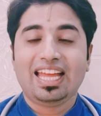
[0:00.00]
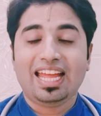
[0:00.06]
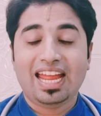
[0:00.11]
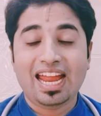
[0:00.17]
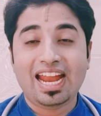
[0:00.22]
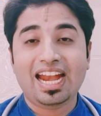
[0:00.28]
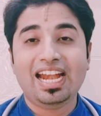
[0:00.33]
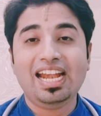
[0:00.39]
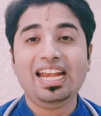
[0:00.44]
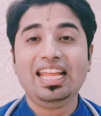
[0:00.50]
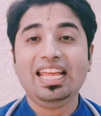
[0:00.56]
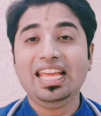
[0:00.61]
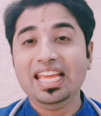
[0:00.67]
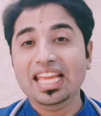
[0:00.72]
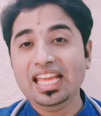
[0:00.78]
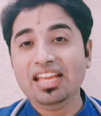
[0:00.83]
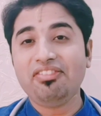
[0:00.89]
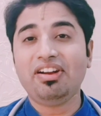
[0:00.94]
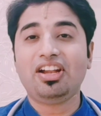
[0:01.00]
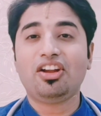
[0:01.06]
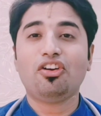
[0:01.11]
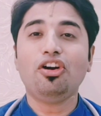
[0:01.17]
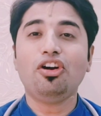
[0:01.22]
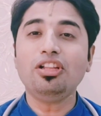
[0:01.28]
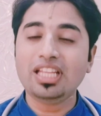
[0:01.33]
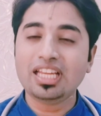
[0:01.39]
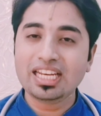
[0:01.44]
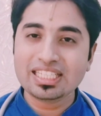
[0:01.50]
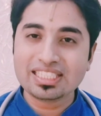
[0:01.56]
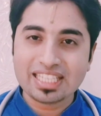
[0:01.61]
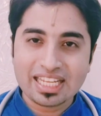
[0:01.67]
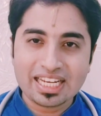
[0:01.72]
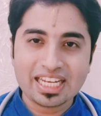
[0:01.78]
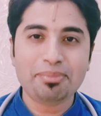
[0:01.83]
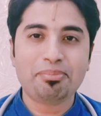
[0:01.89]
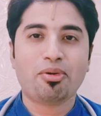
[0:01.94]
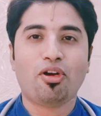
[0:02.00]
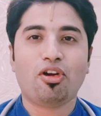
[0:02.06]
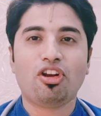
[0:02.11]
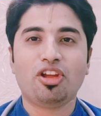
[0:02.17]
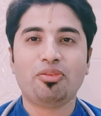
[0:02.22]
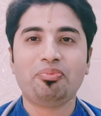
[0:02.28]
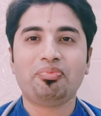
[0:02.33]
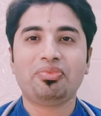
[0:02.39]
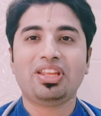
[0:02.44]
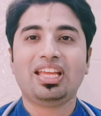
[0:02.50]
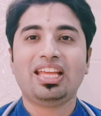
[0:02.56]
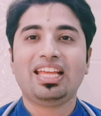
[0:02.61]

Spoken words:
and if at all there is any problem,